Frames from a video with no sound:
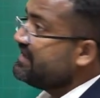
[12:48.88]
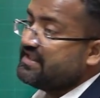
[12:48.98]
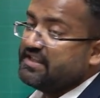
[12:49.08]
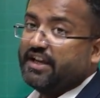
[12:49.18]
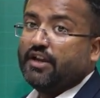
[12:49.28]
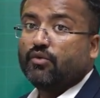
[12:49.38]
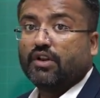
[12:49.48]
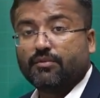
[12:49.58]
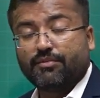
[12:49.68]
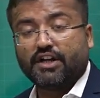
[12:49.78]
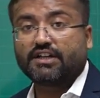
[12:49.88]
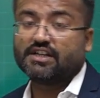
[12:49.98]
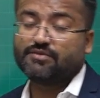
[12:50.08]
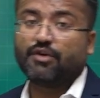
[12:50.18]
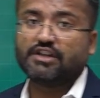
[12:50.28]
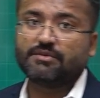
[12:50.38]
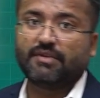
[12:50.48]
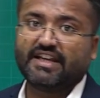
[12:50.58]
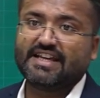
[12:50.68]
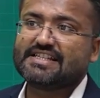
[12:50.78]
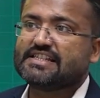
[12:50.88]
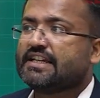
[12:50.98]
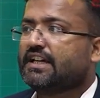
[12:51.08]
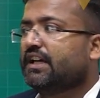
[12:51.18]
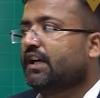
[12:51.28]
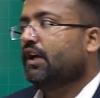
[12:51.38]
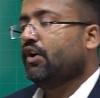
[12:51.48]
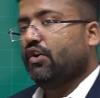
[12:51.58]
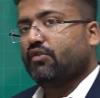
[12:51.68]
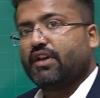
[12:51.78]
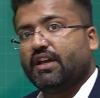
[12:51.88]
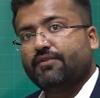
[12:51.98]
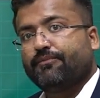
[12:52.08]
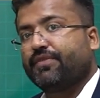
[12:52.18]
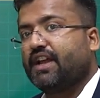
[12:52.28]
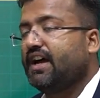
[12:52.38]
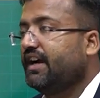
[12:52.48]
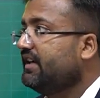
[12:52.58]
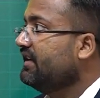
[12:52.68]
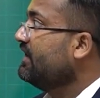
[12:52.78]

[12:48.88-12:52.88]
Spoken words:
since they are equal, the product is possible. Yes. Okay. And